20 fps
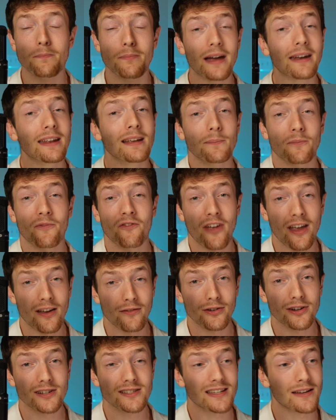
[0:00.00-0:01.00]
betting
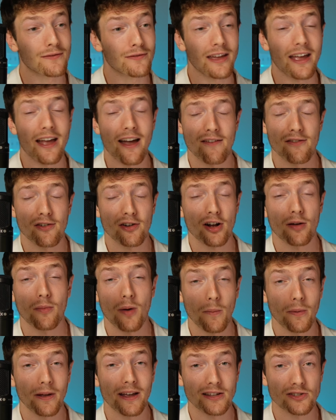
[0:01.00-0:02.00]
favorites if they ever come
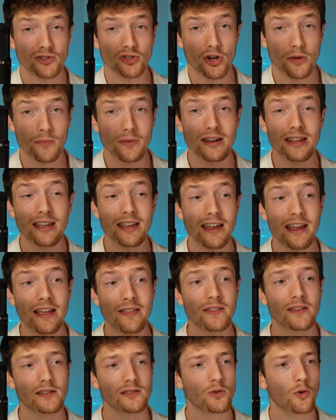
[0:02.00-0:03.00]
up against Germany
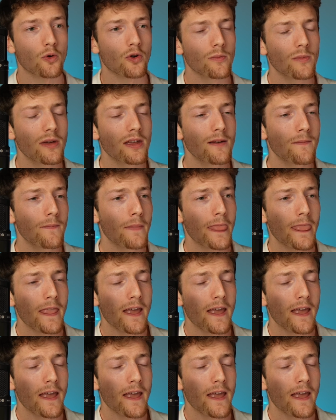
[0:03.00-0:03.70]
in this tournament.